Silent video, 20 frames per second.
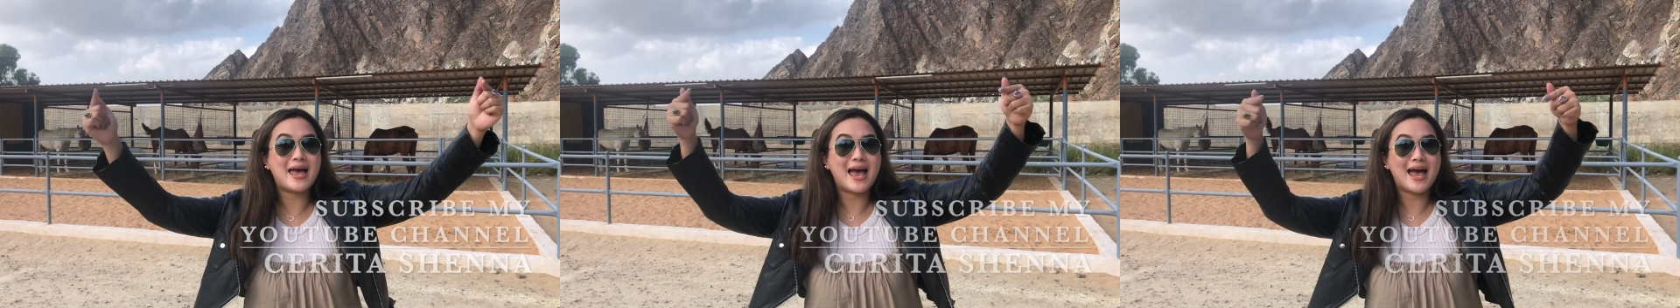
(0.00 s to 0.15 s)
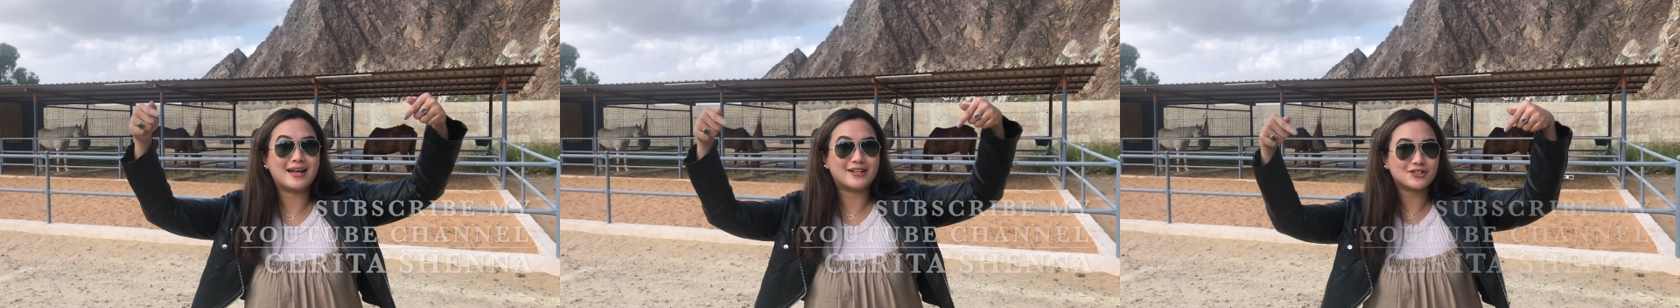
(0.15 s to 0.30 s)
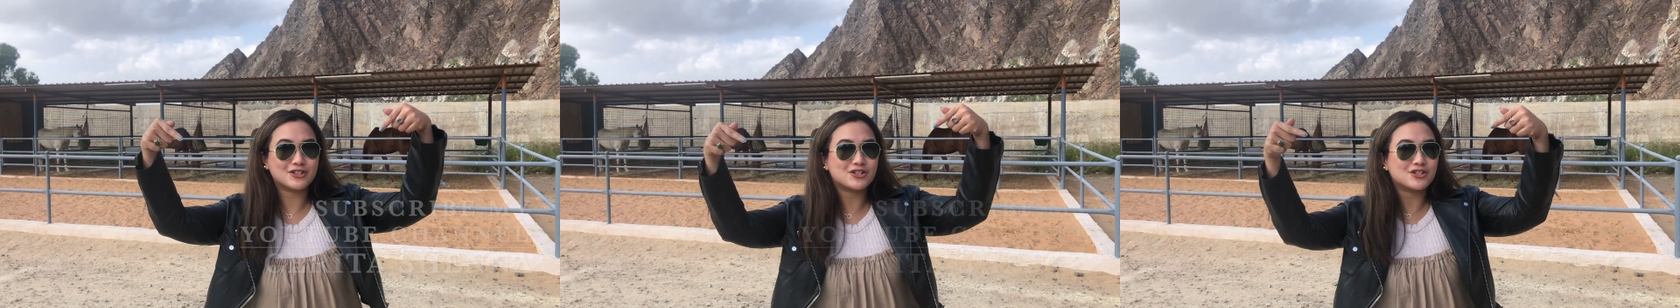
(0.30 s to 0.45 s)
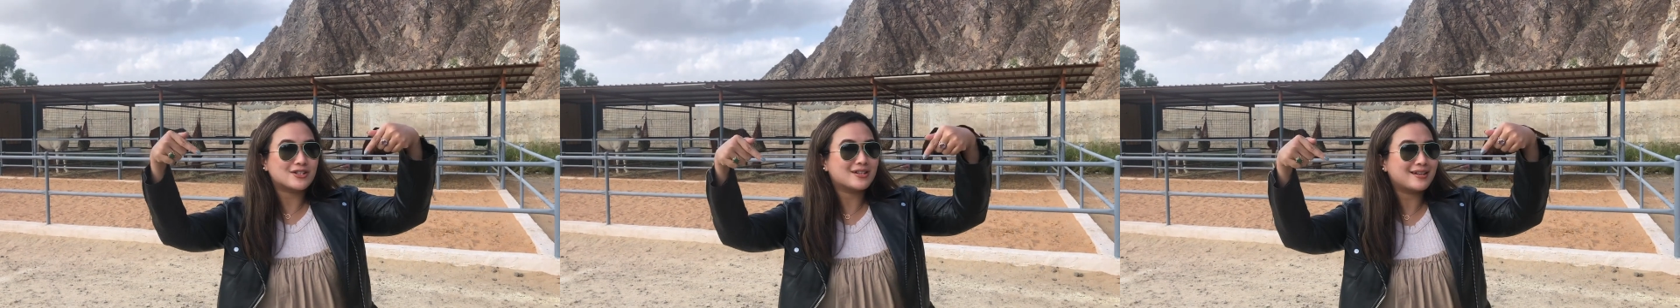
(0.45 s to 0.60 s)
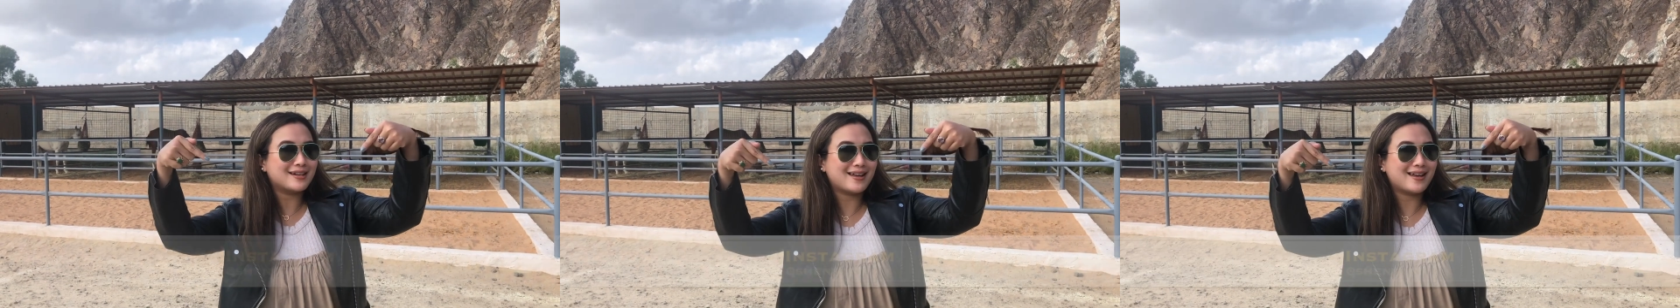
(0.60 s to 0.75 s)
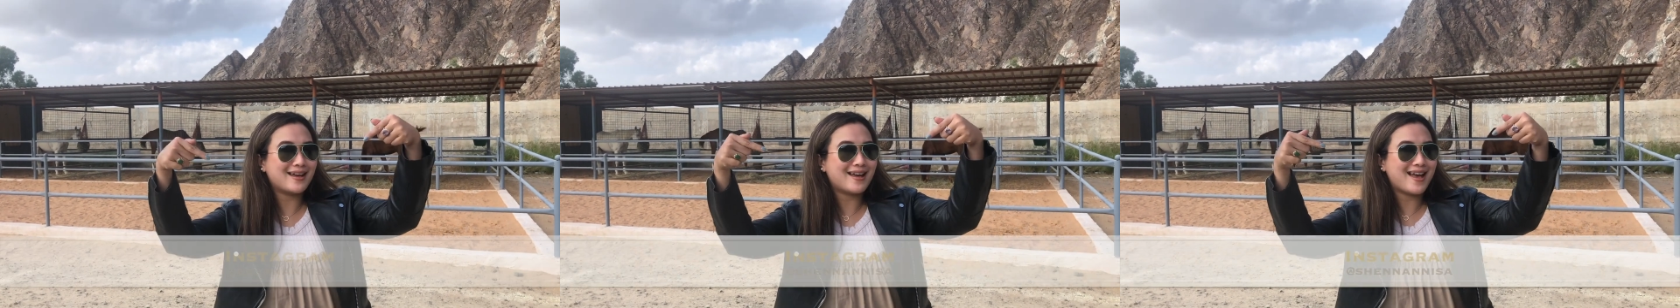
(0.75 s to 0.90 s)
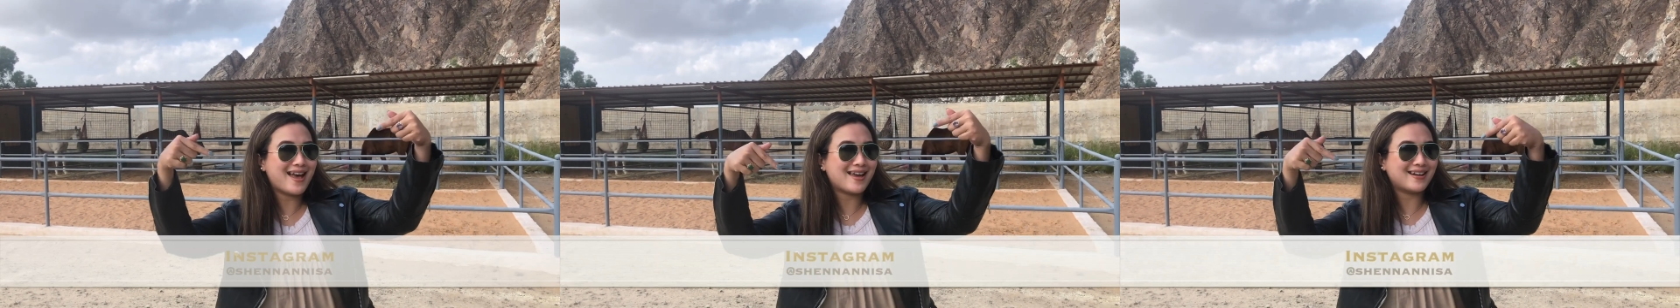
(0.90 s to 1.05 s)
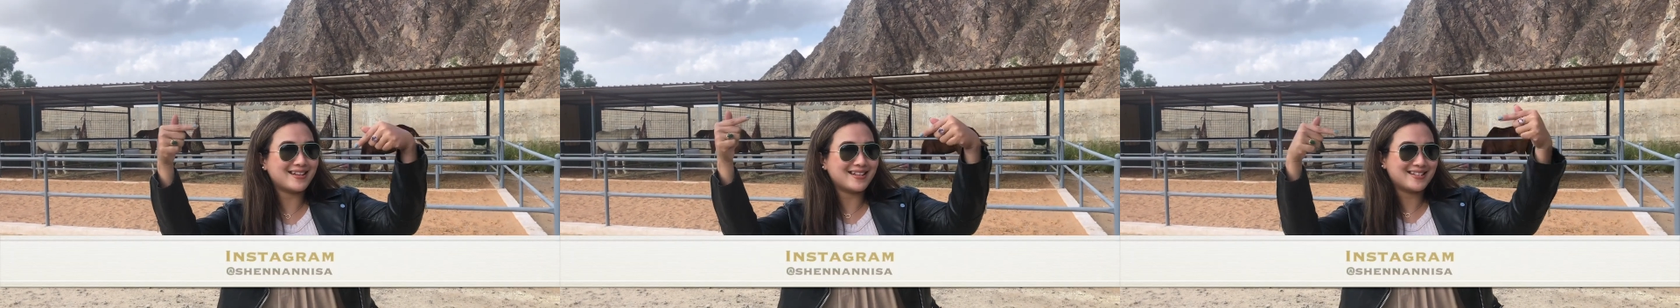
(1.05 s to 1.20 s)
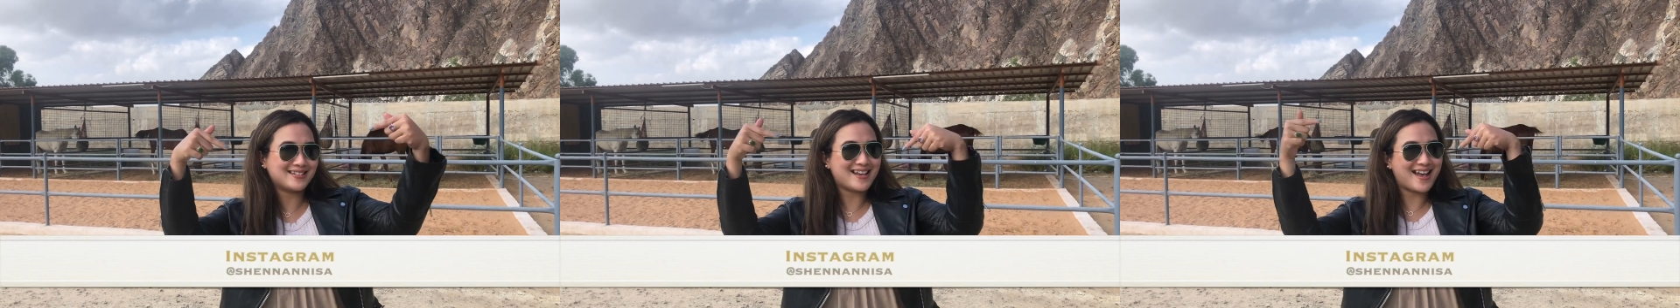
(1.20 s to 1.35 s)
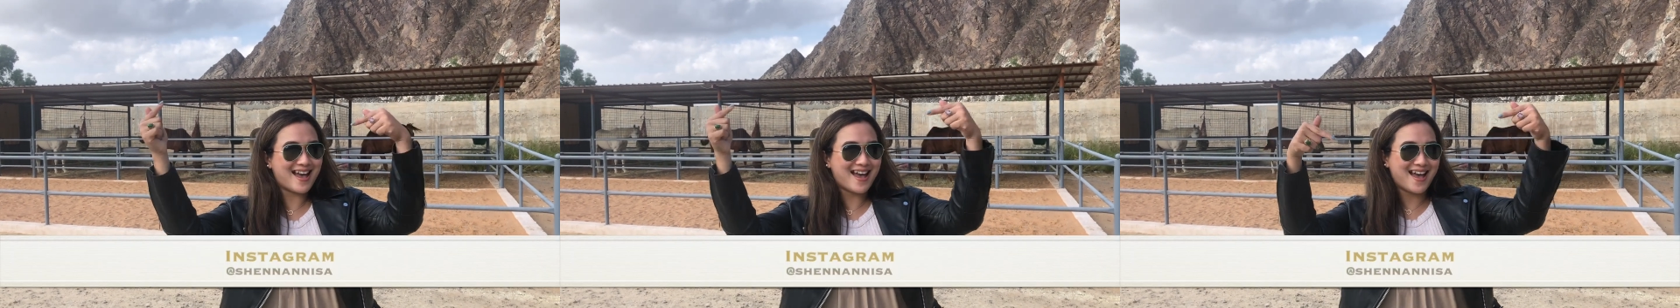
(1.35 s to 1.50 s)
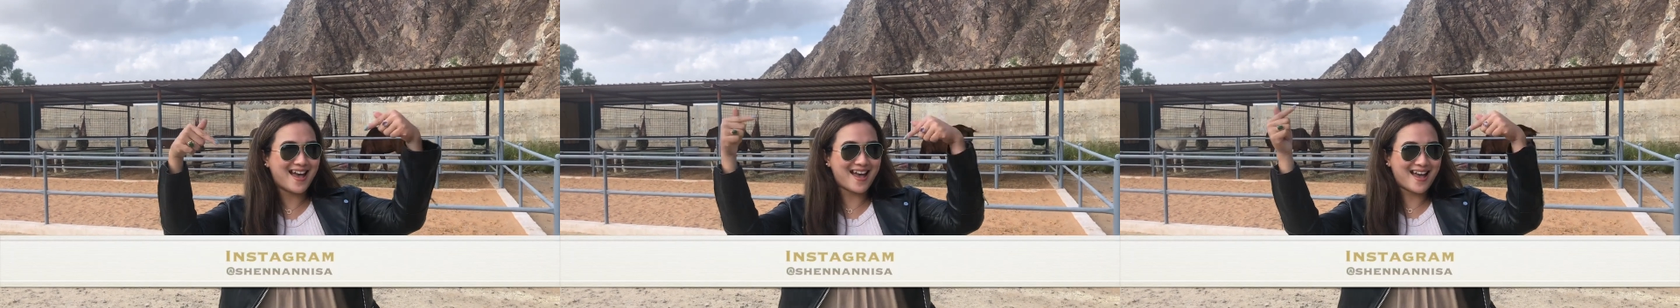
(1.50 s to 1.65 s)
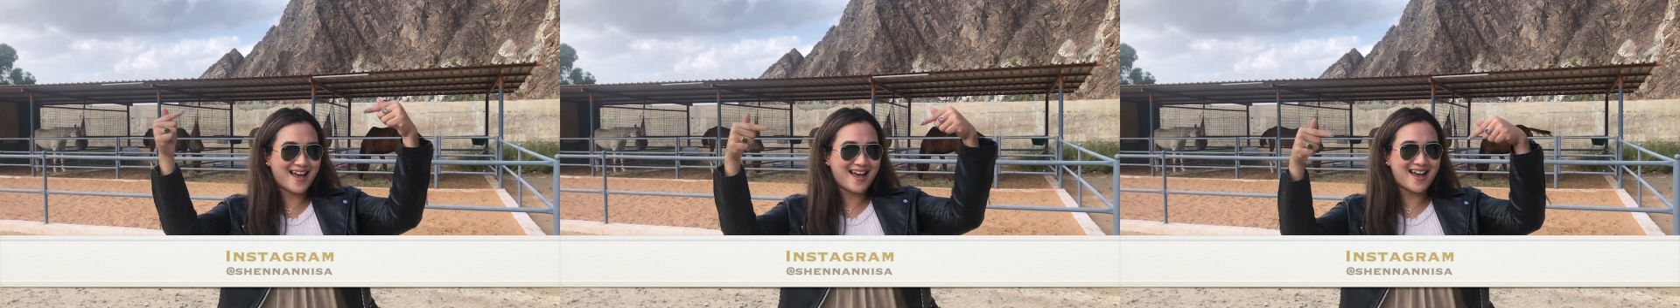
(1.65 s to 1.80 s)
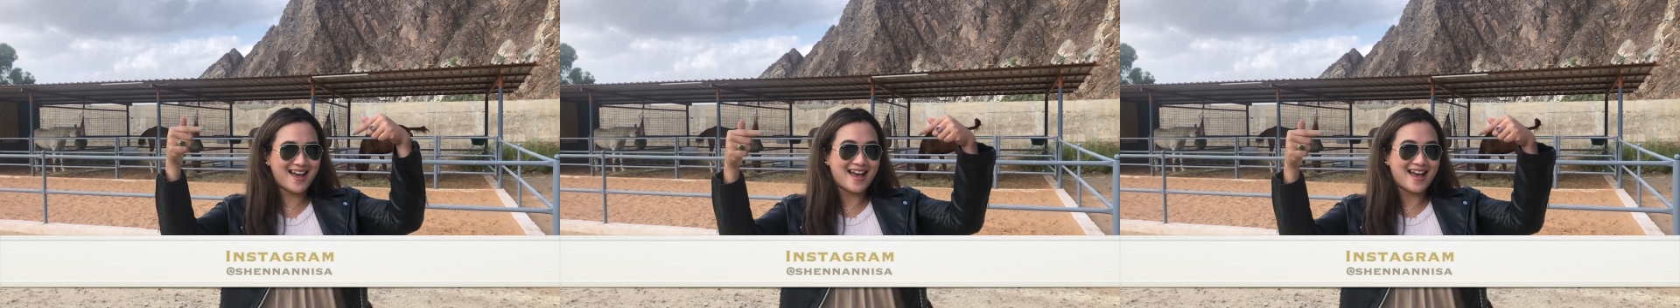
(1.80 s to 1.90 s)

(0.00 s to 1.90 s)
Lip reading: at Sheena Anissa.